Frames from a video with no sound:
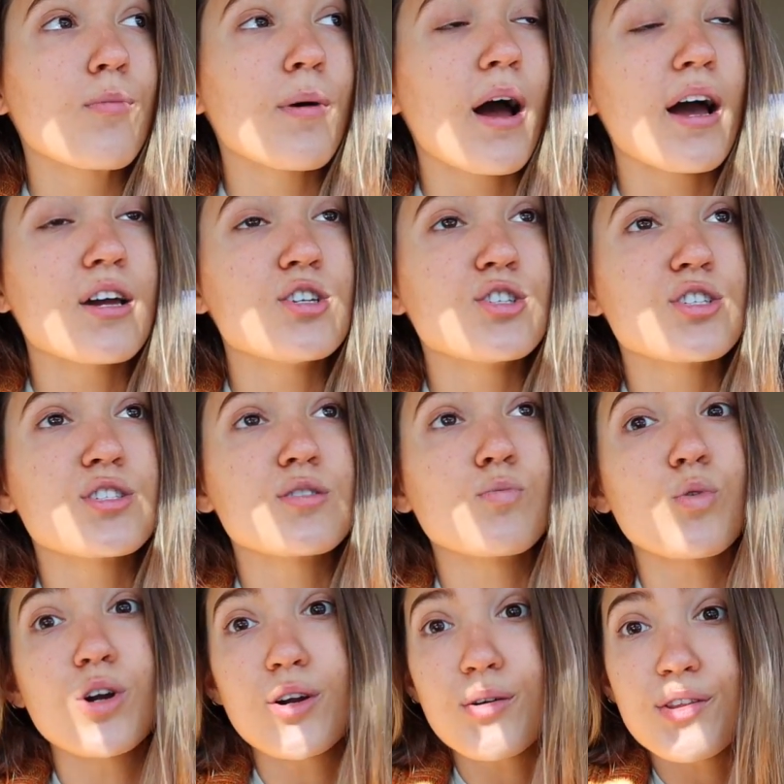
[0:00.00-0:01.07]
but I just
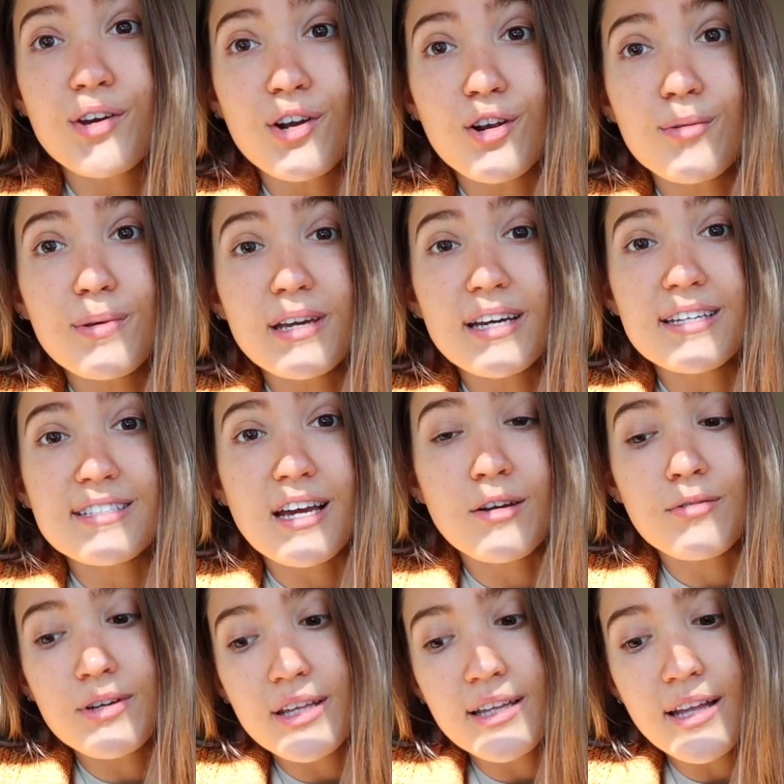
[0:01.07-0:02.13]
work with her because I
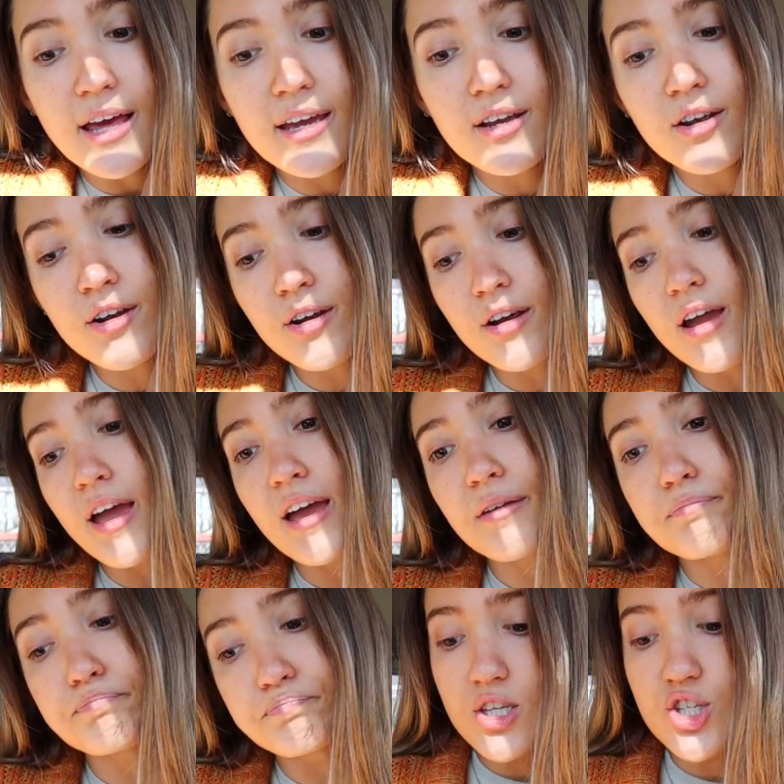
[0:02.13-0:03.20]
really like her
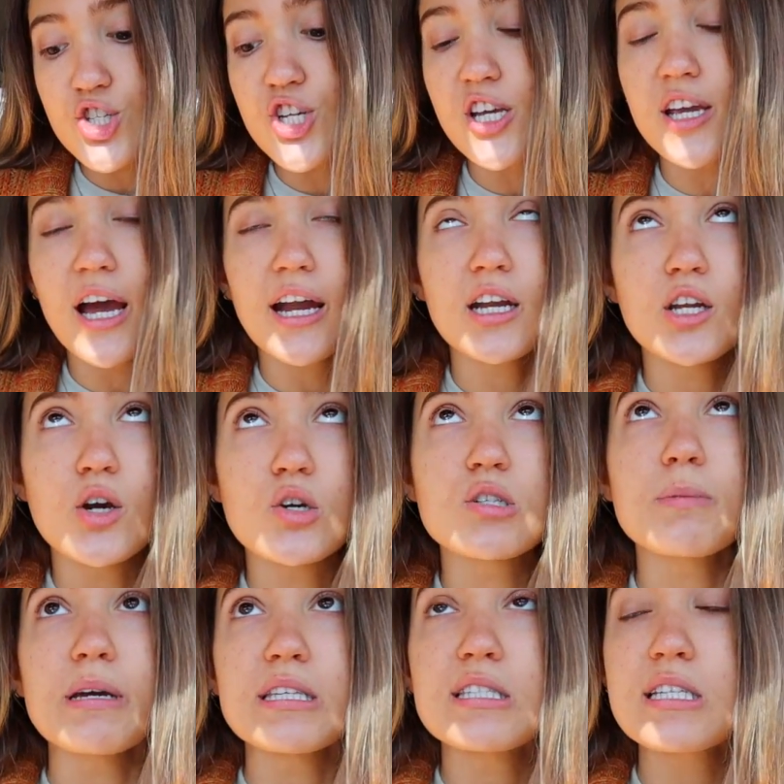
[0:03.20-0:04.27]
and she kind of
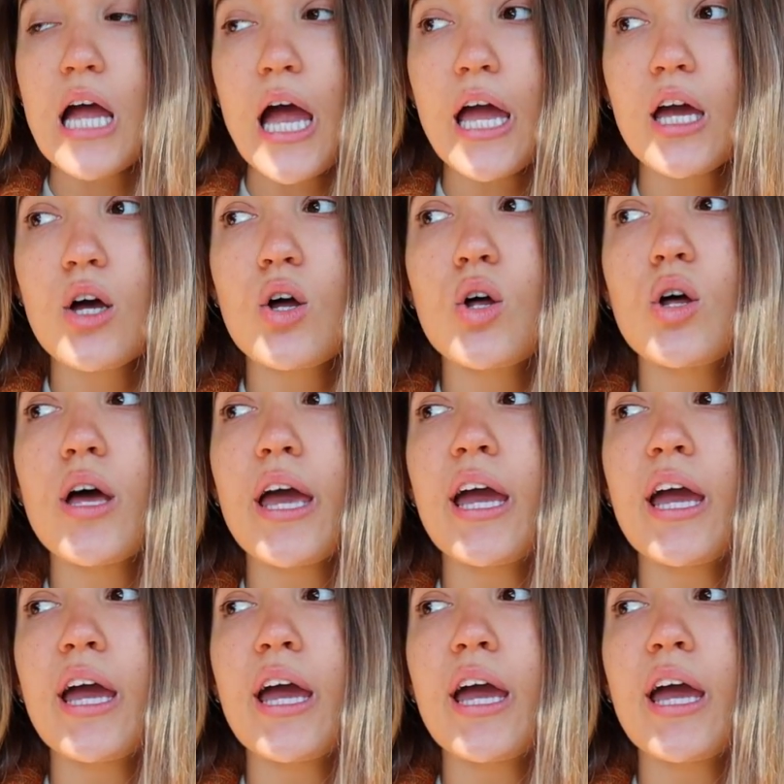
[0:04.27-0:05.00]
knows my style,